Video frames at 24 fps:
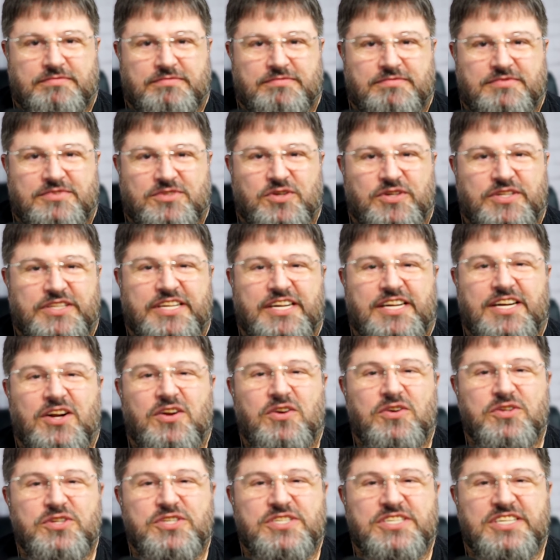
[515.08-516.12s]
So
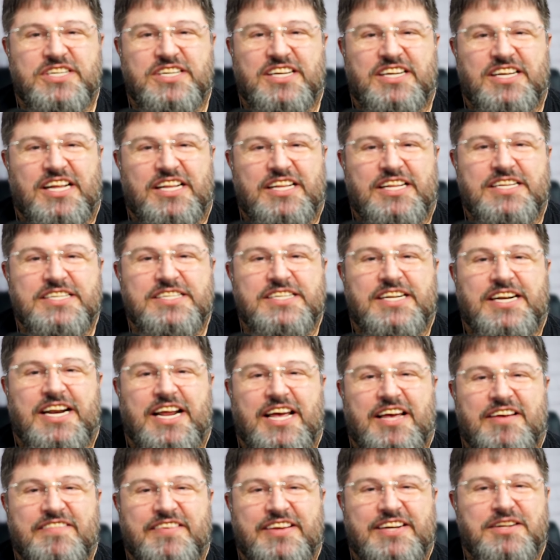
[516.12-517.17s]
technology doesn't
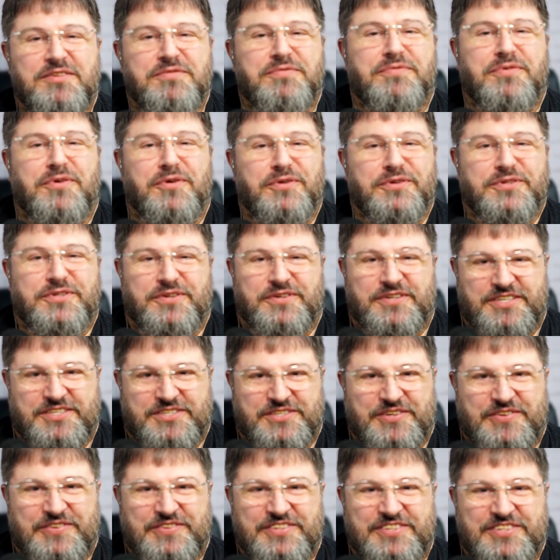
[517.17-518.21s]
have any fault on its
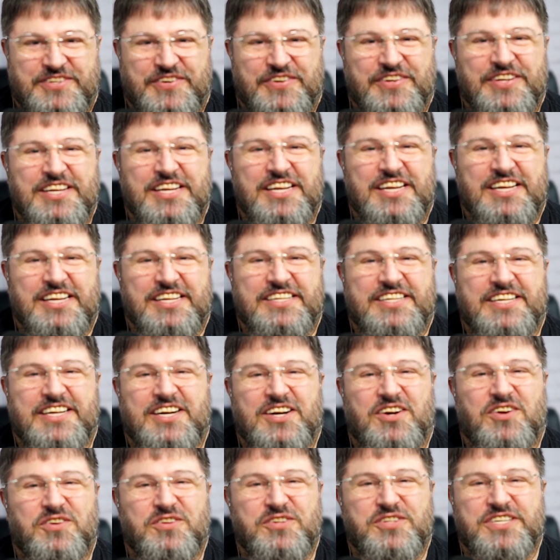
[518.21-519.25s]
own. So
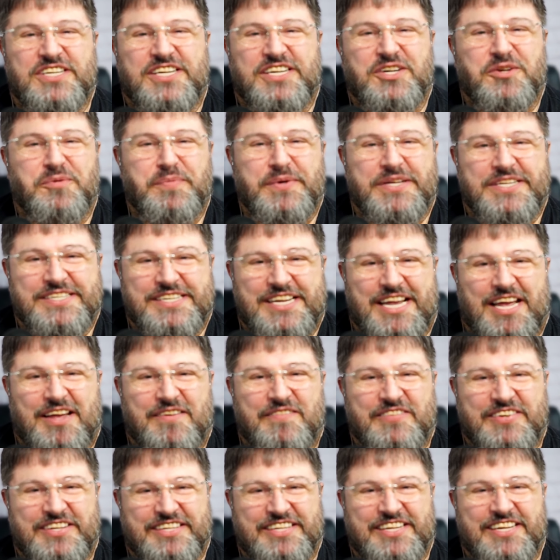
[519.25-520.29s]
technology cannot be a
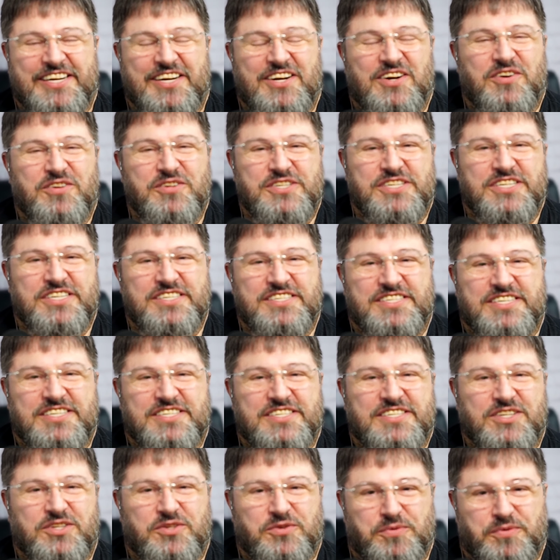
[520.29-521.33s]
scam. Technology is
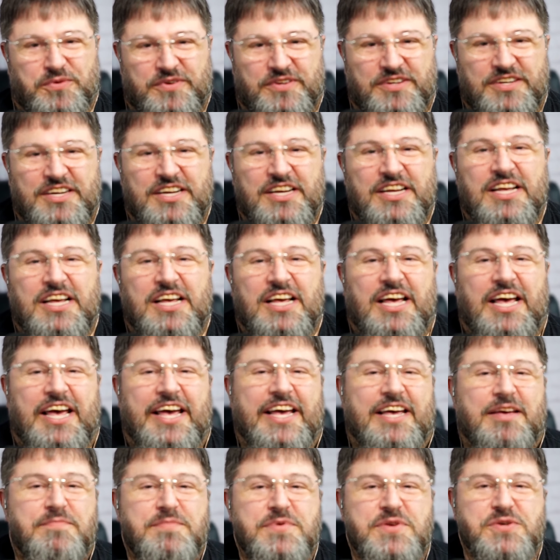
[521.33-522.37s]
just a tool and
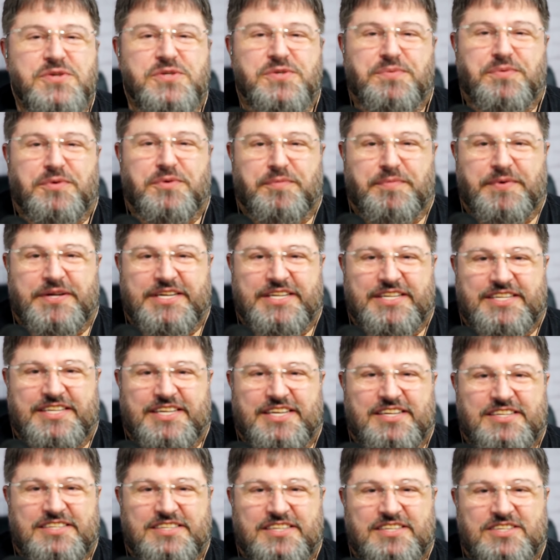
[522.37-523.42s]
can be used for many
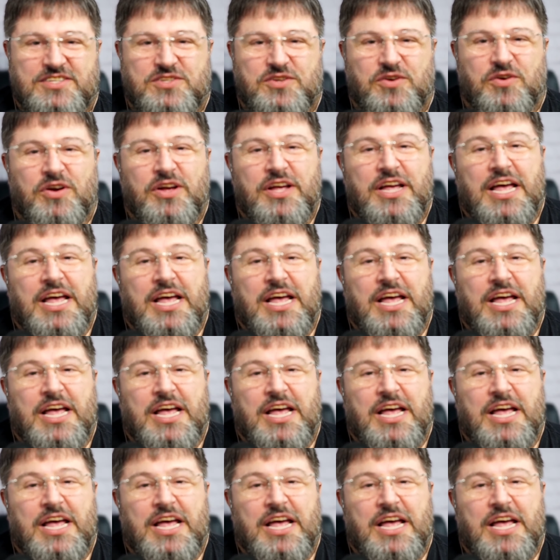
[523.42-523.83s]
things. So